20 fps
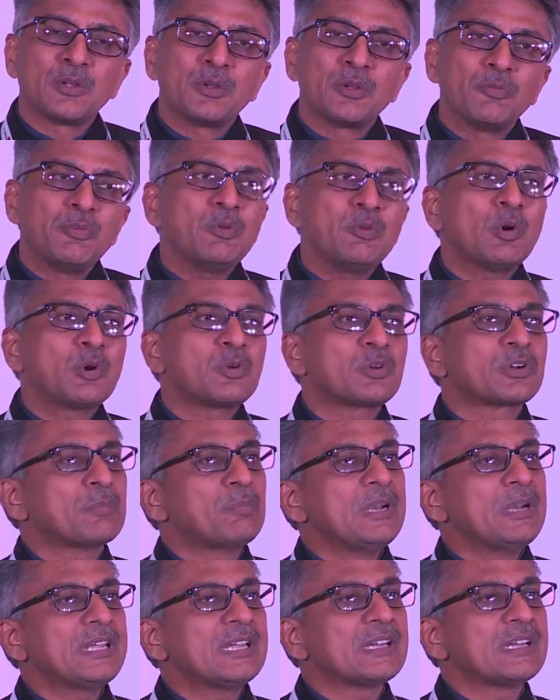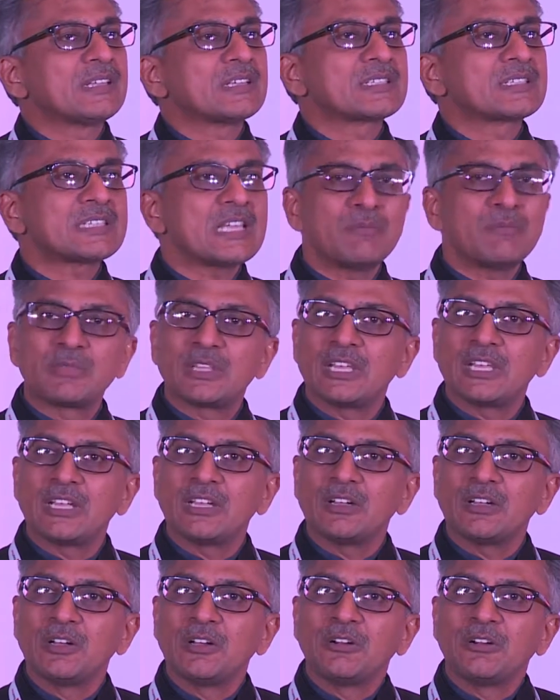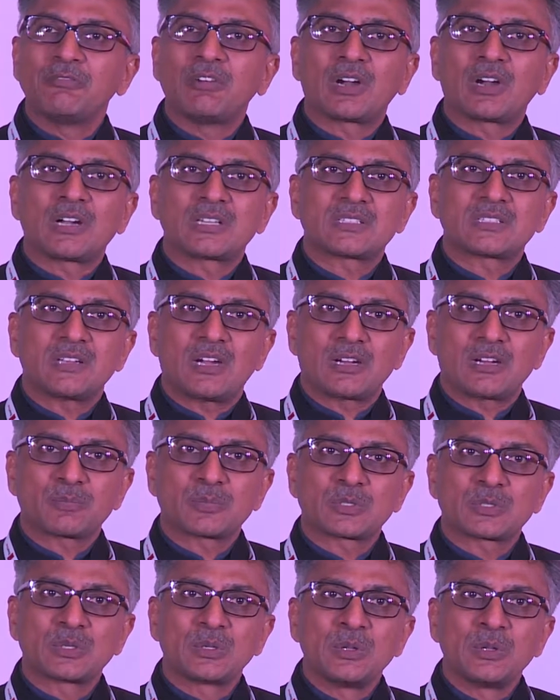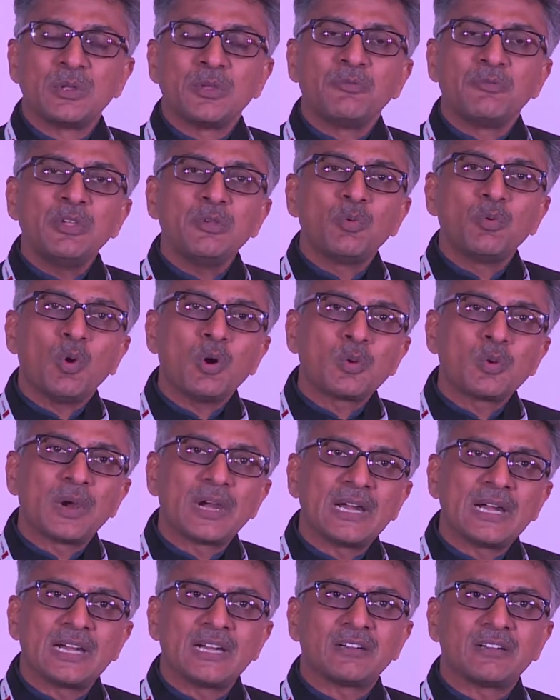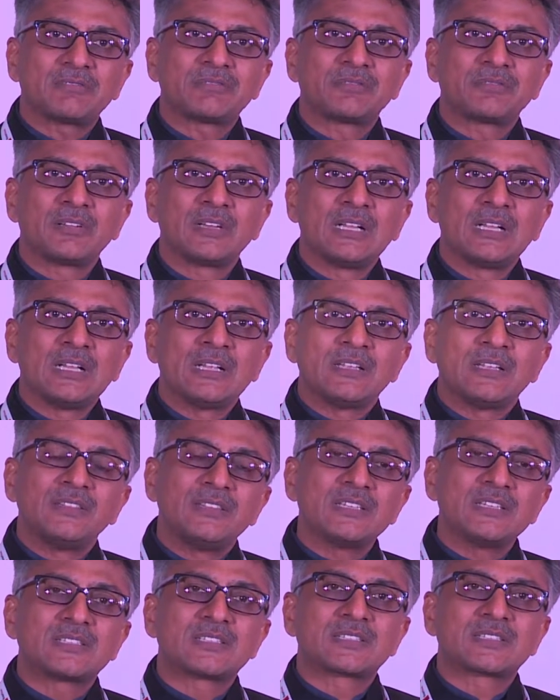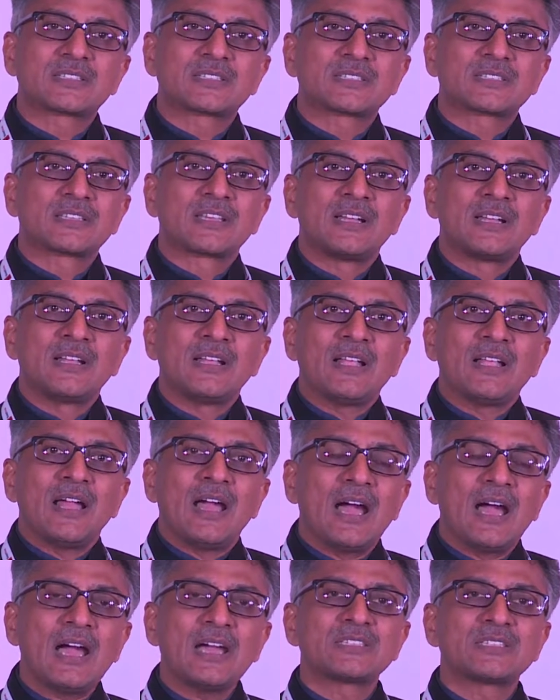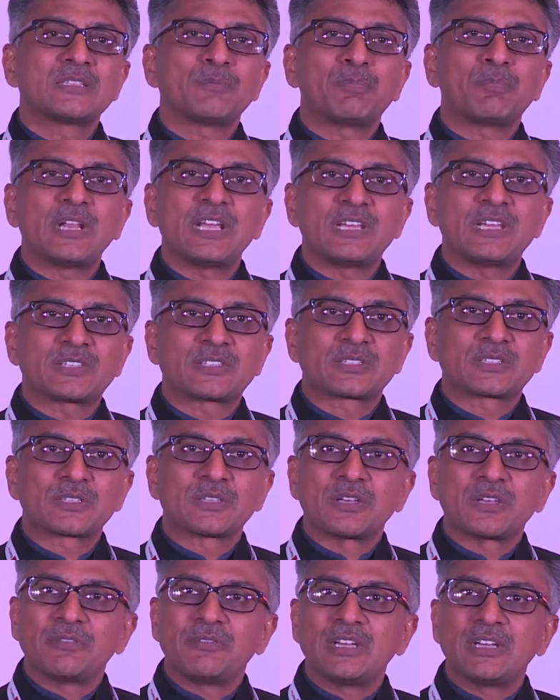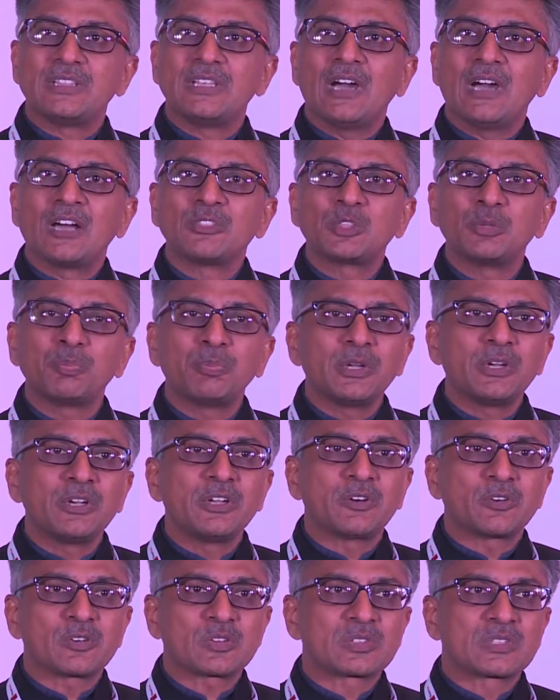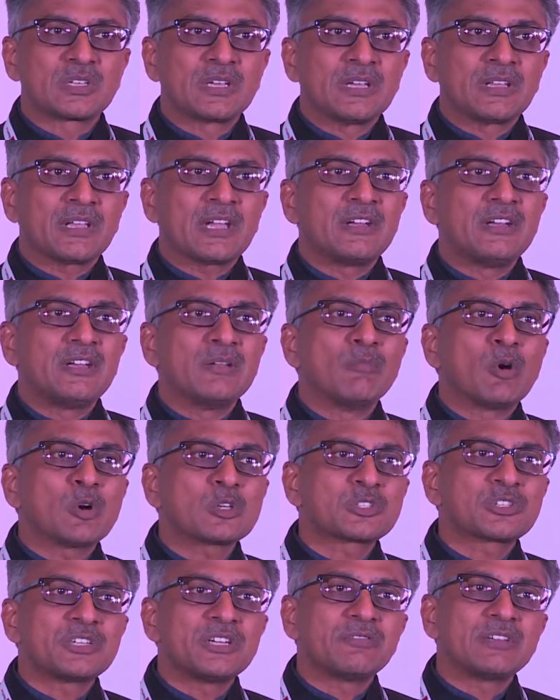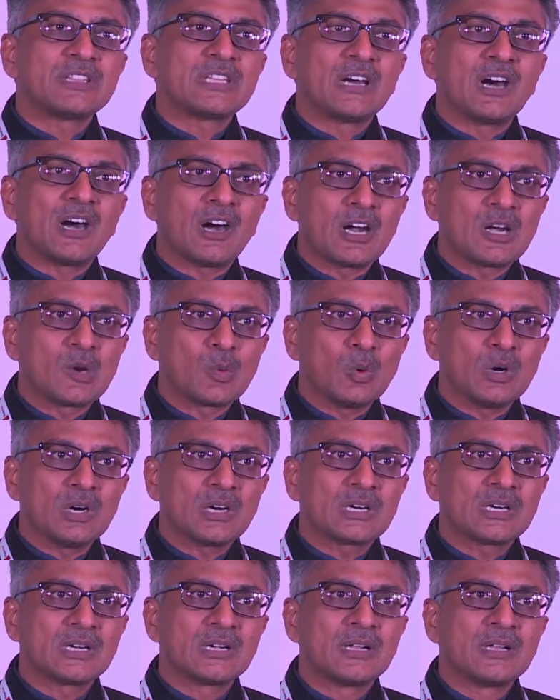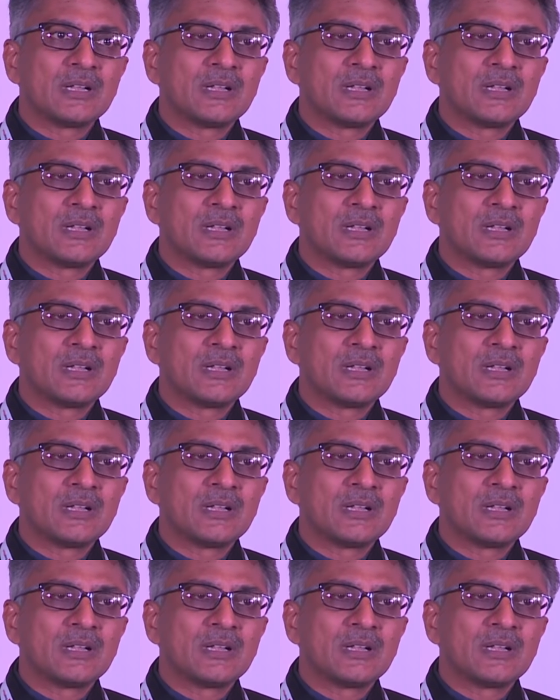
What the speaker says: We want to replicate the same thing for our startups. We want to have this as the place where the entrepreneurs can demonstrate with their hard work,